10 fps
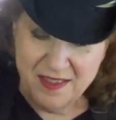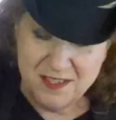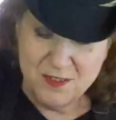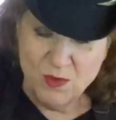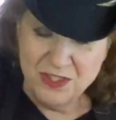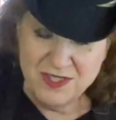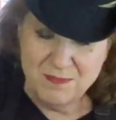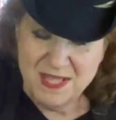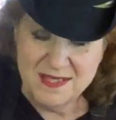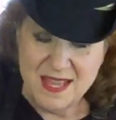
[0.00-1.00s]
So we just
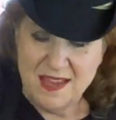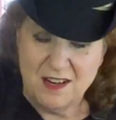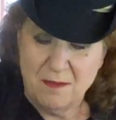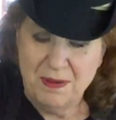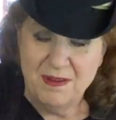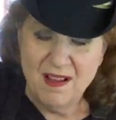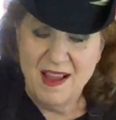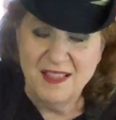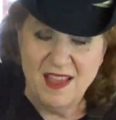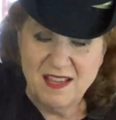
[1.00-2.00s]
mix that up.
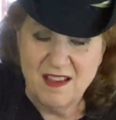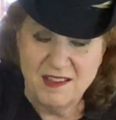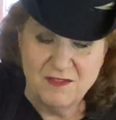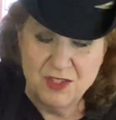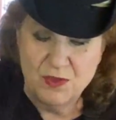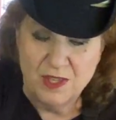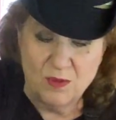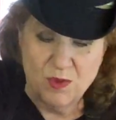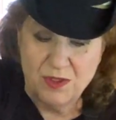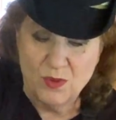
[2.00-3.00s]
I like kind of doing
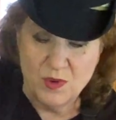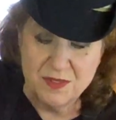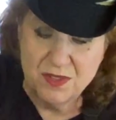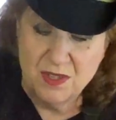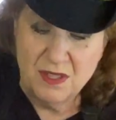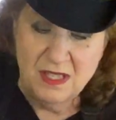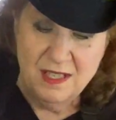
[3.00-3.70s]
it with the whisk.